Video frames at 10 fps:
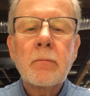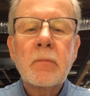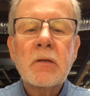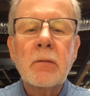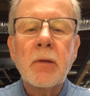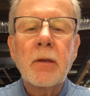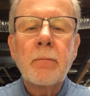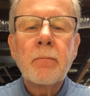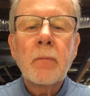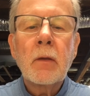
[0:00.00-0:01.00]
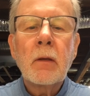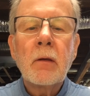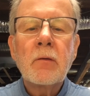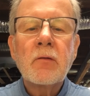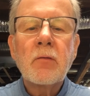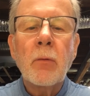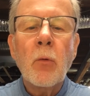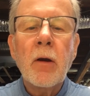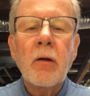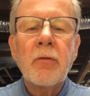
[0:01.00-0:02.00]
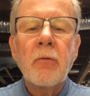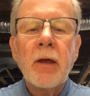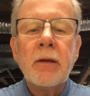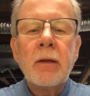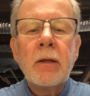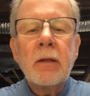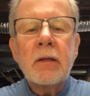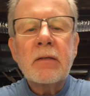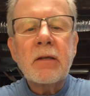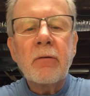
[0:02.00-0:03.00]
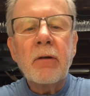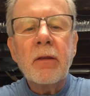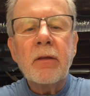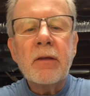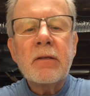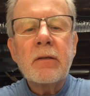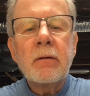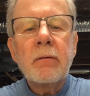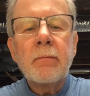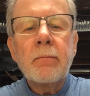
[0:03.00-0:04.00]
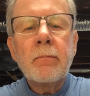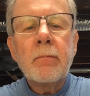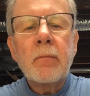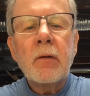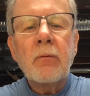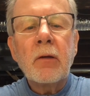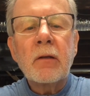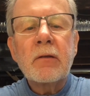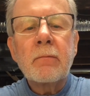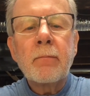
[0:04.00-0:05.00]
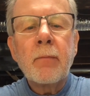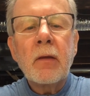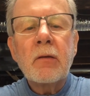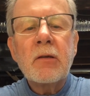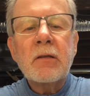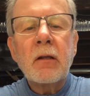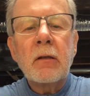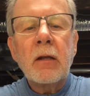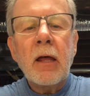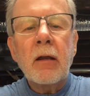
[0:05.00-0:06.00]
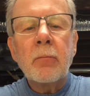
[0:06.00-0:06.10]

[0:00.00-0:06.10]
Cement. Trim away our thread. Let's get rid of this. One looks just a little out of